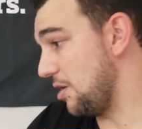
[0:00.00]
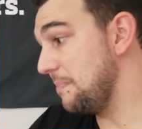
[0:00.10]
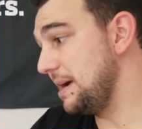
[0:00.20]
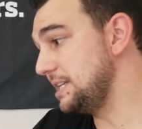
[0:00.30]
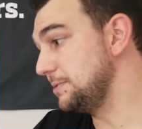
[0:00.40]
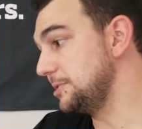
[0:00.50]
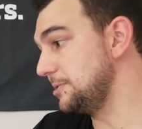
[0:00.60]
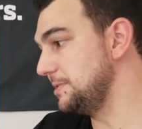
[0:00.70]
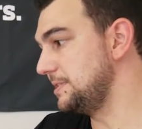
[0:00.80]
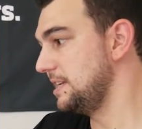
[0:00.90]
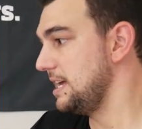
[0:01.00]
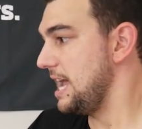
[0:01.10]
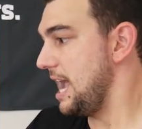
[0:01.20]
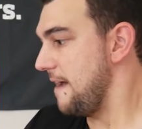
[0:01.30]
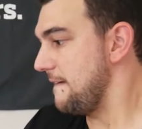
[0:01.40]
bends, which was,
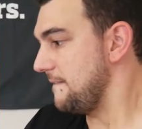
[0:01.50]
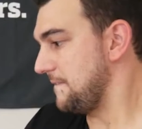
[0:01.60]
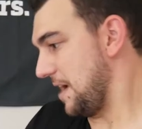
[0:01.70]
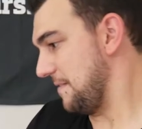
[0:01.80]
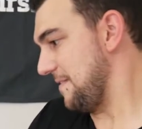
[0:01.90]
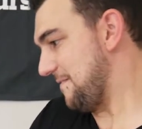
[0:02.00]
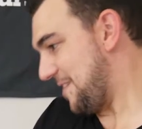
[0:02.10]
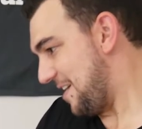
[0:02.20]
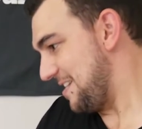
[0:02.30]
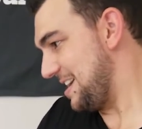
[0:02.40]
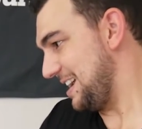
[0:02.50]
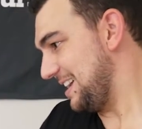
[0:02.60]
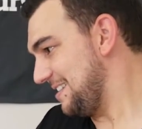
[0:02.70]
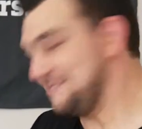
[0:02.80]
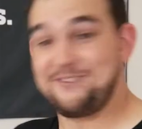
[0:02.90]
you know, very
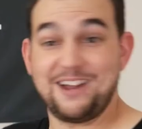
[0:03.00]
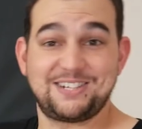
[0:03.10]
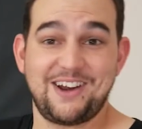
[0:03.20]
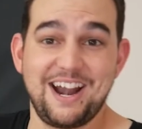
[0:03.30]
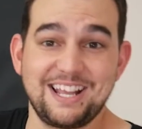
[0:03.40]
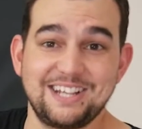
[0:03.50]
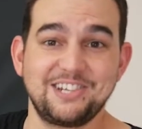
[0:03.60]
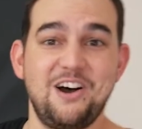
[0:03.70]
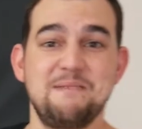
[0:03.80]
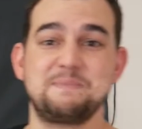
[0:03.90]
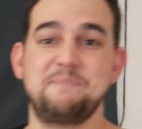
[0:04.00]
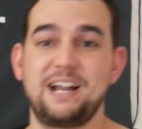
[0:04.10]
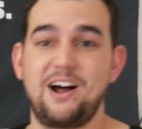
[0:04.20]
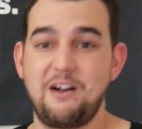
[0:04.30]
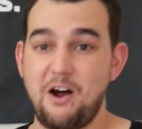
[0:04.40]
frustrating at times, but
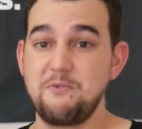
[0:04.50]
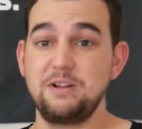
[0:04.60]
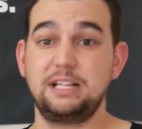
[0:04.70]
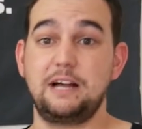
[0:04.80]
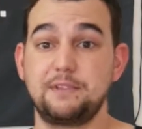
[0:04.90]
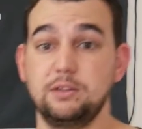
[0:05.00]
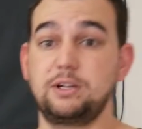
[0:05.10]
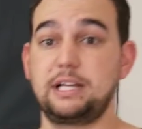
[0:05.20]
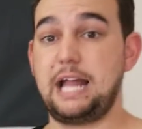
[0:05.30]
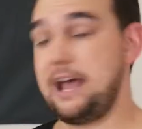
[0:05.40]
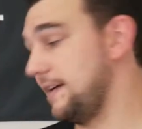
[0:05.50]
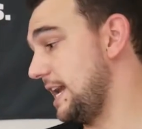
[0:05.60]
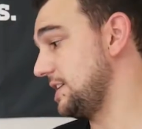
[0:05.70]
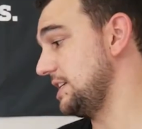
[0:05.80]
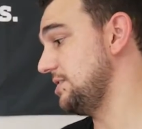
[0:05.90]
I really love the look and how it
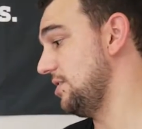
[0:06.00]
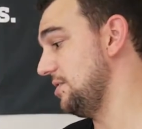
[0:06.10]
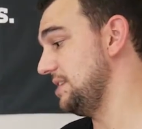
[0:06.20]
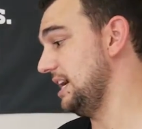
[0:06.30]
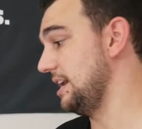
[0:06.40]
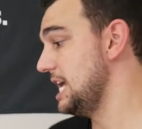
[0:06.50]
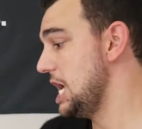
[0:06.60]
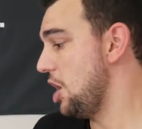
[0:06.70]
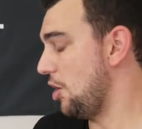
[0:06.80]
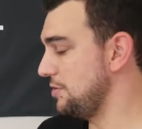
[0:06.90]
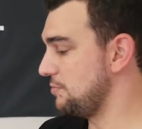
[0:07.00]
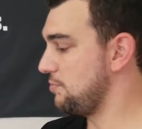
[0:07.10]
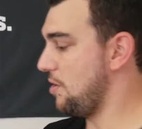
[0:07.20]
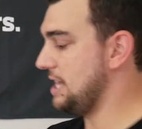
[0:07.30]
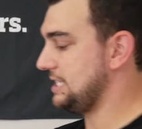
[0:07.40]
actually turned out. On the
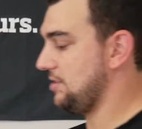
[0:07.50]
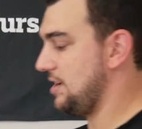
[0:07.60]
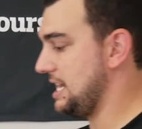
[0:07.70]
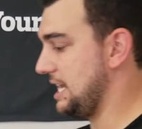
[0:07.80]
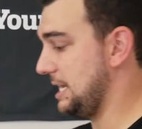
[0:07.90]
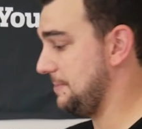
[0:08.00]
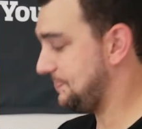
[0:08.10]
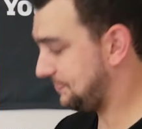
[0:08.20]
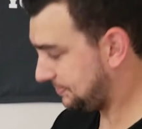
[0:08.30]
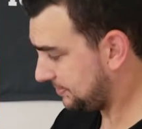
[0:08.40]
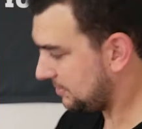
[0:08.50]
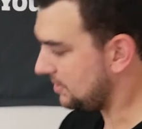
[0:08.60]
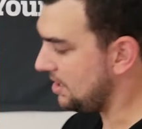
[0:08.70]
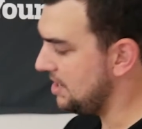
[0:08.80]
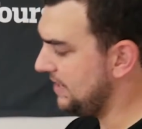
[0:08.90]
right side here,
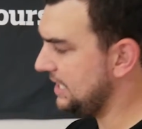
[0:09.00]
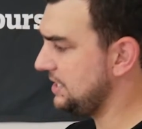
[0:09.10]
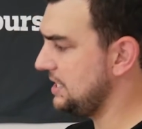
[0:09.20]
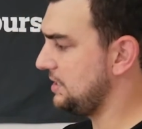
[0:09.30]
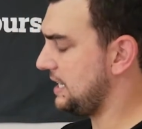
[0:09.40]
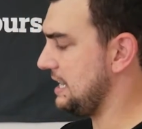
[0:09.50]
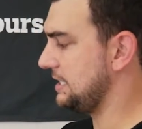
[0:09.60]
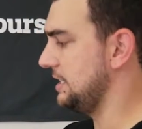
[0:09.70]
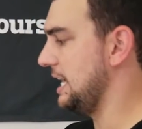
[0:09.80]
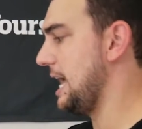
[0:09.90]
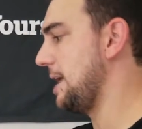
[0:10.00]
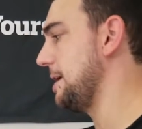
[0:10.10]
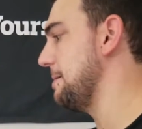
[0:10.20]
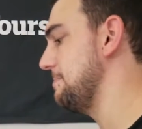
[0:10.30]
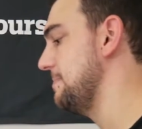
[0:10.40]
I've actually connected
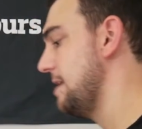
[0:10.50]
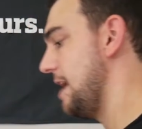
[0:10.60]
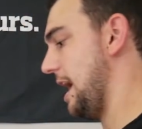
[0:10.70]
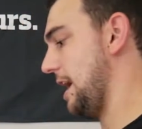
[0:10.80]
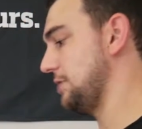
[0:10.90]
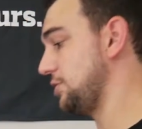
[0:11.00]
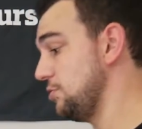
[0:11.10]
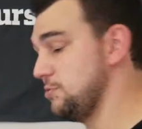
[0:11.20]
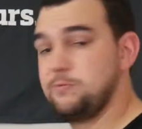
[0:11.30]
two